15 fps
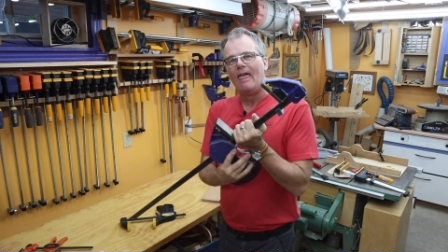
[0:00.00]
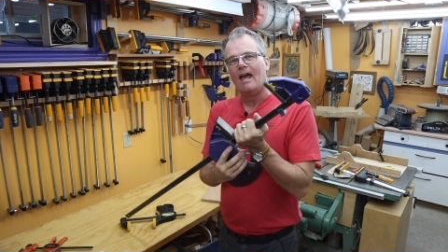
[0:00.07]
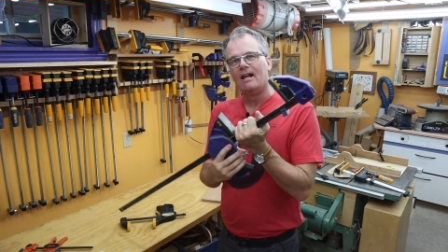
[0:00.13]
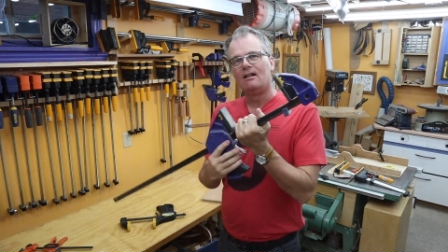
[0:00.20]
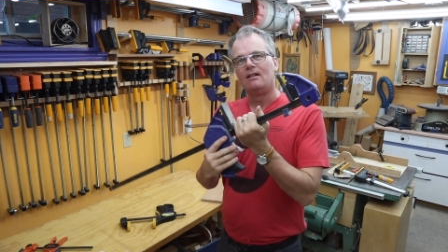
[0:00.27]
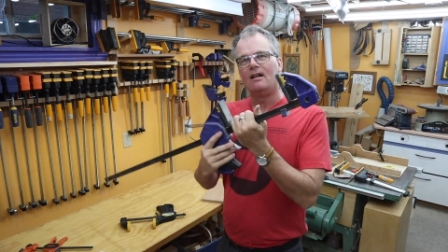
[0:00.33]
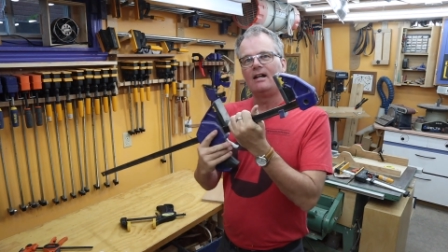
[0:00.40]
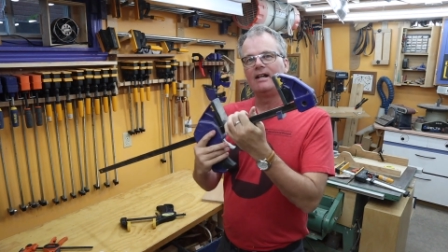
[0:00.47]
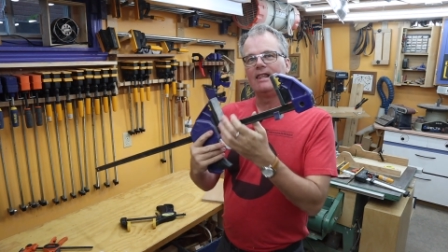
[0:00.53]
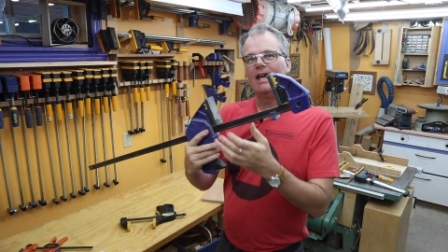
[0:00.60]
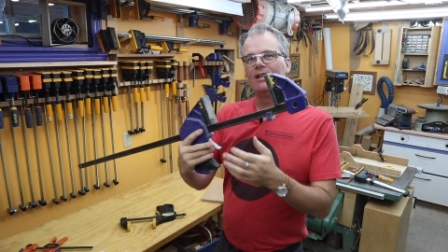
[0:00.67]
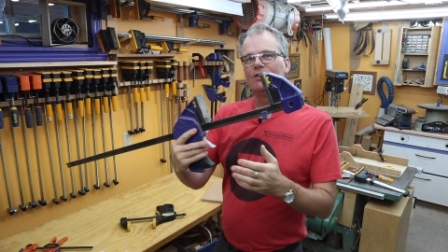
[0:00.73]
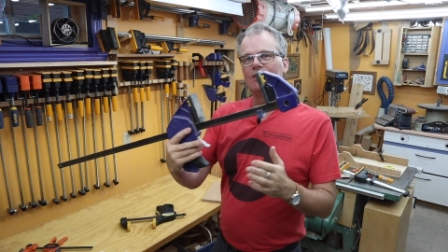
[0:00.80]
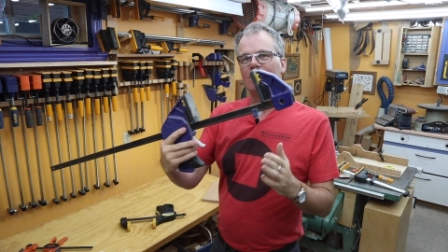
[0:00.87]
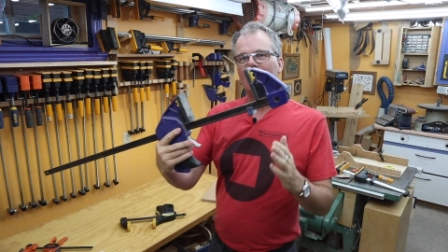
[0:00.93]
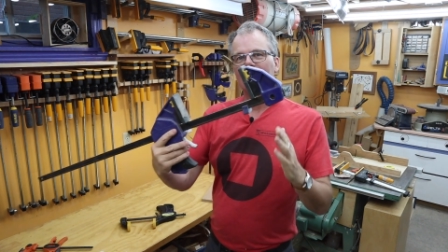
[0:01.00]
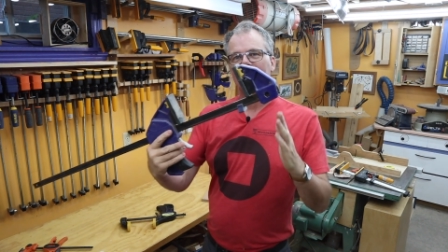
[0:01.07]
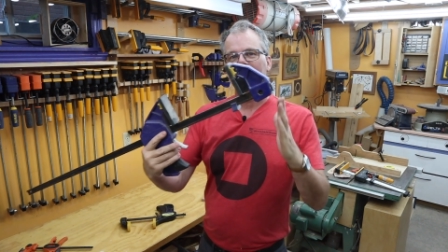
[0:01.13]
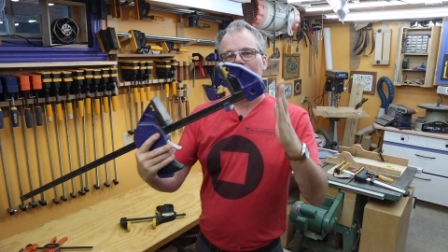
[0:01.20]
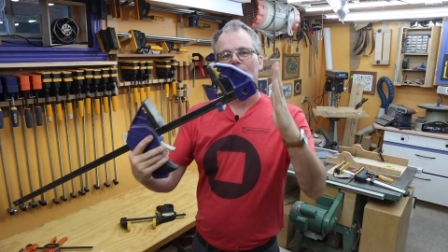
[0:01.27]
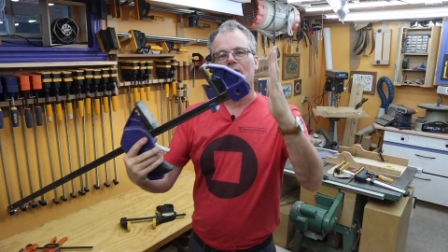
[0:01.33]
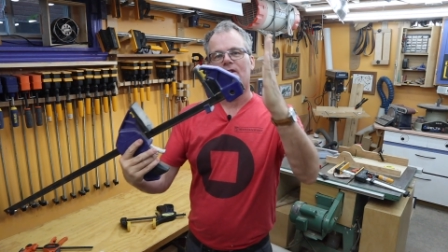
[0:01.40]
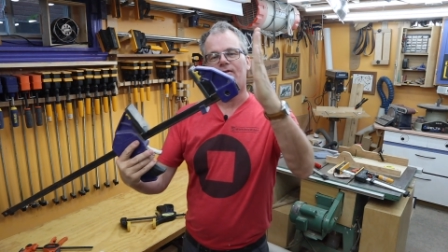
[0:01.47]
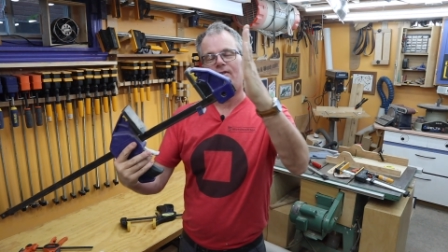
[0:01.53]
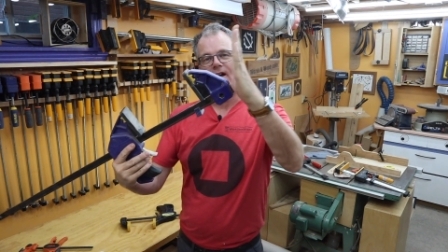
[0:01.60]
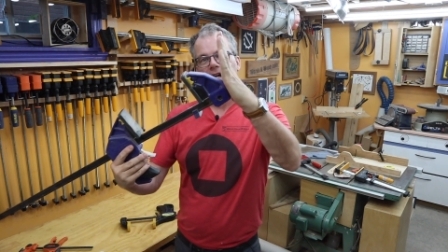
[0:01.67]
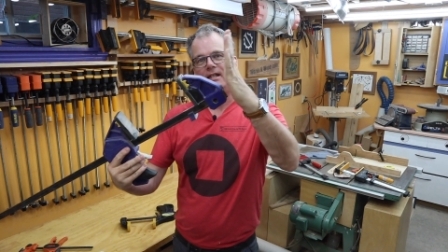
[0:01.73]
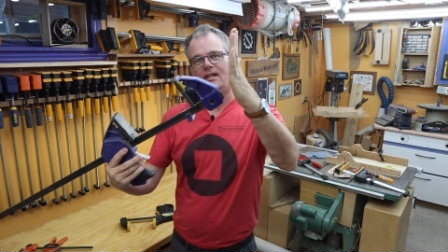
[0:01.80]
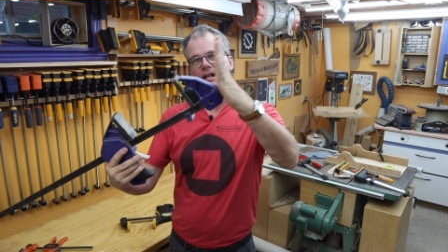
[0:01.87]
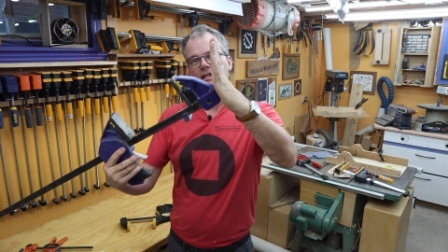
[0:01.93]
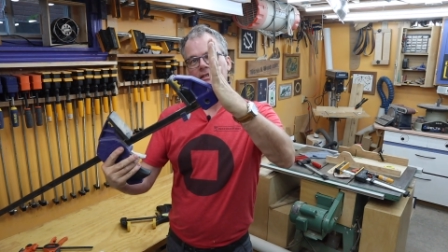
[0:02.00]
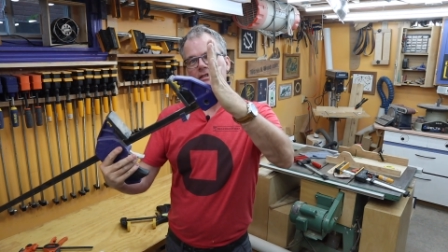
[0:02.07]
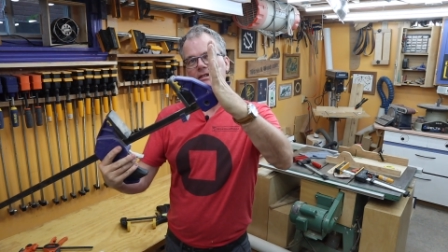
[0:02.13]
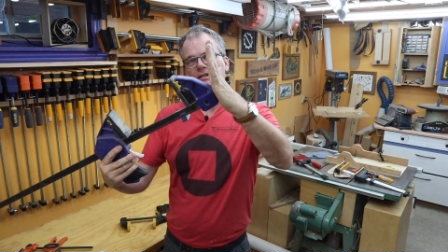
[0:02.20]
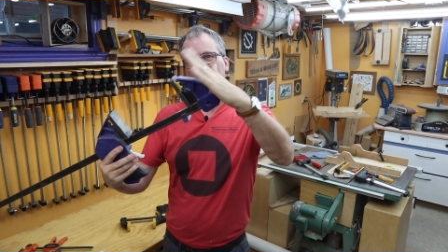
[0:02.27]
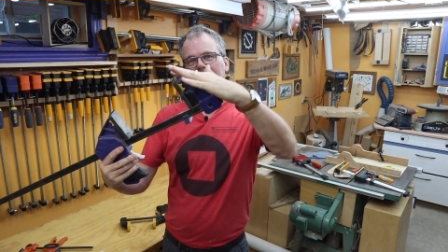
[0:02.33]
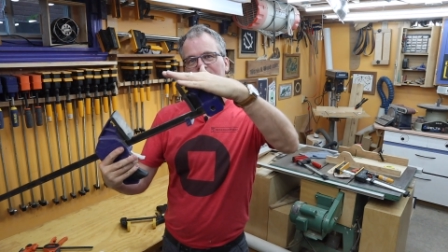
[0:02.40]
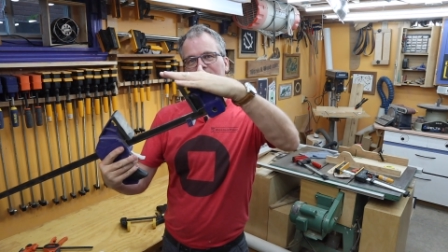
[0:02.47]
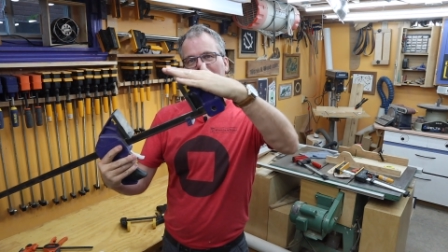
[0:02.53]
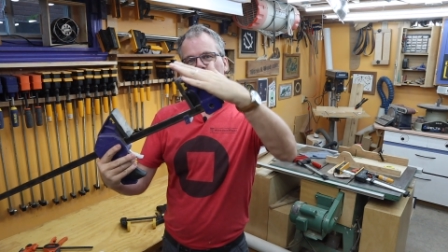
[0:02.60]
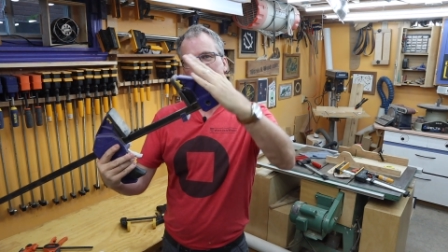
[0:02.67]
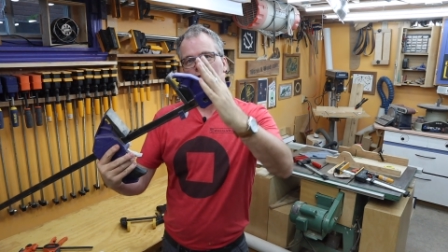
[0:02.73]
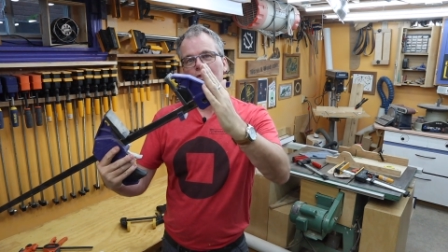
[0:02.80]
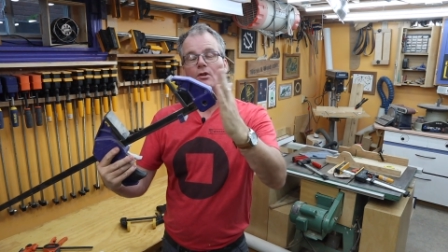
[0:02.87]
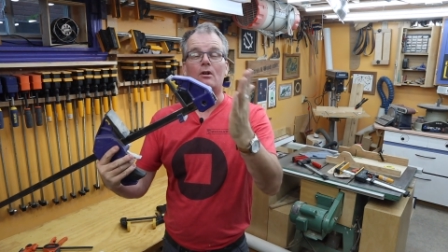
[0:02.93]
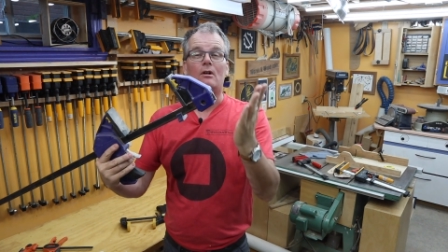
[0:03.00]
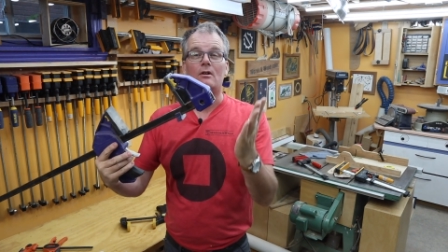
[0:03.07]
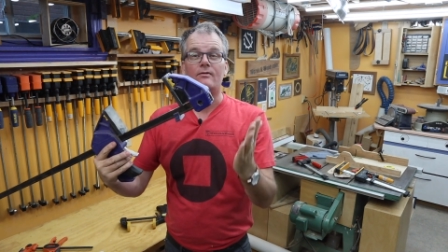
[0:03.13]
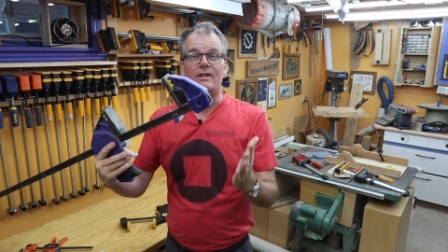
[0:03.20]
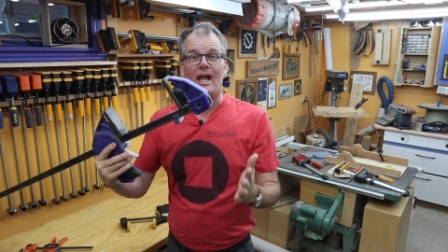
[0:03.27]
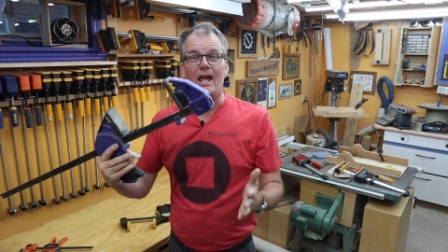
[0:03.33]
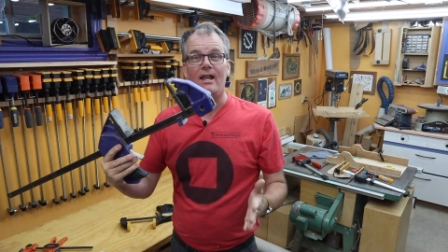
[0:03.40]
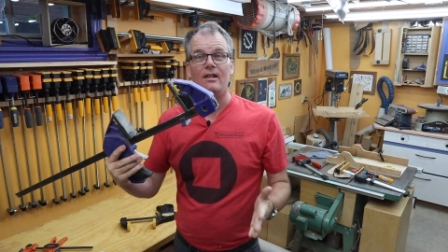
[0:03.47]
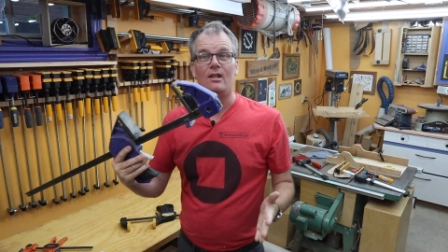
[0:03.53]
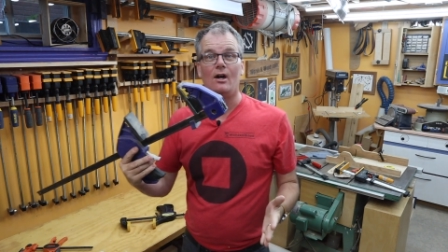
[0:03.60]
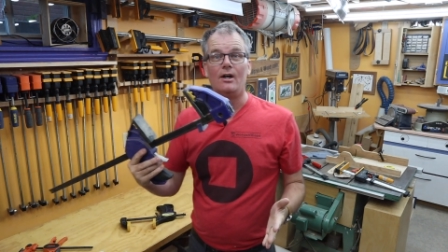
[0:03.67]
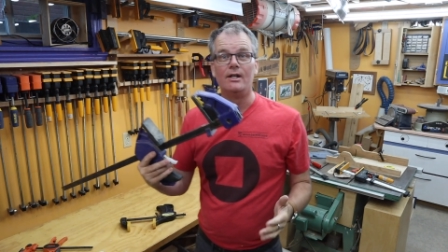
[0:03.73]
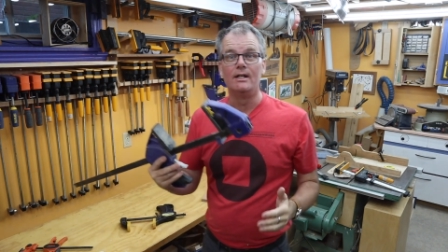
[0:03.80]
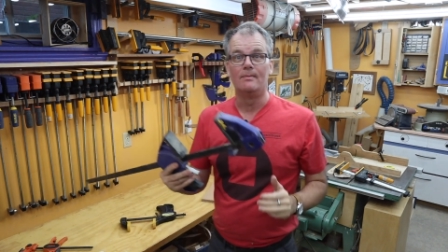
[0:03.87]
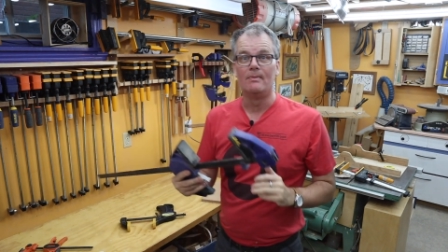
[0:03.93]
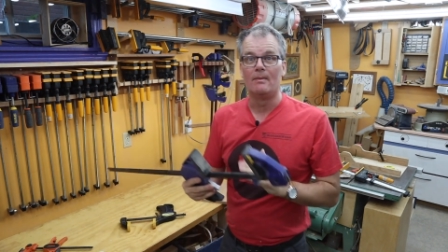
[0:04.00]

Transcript: And a lot of that just has to do with the fact that these have this curved end on them.